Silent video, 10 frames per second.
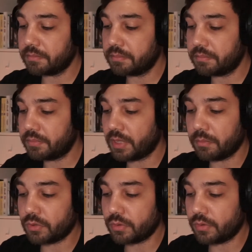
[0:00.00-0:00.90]
some
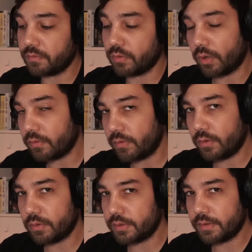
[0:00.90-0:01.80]
sort of
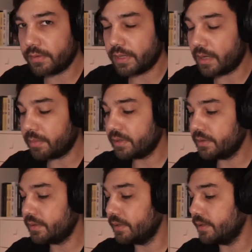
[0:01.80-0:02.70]
rockfall or something
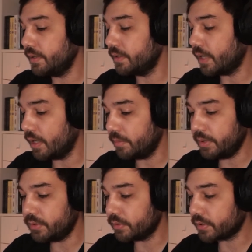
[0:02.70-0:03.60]
happened, and the entire
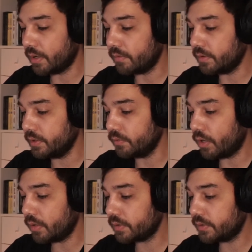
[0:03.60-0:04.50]
beach was covered in
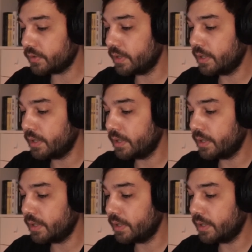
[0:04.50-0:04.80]
rocks.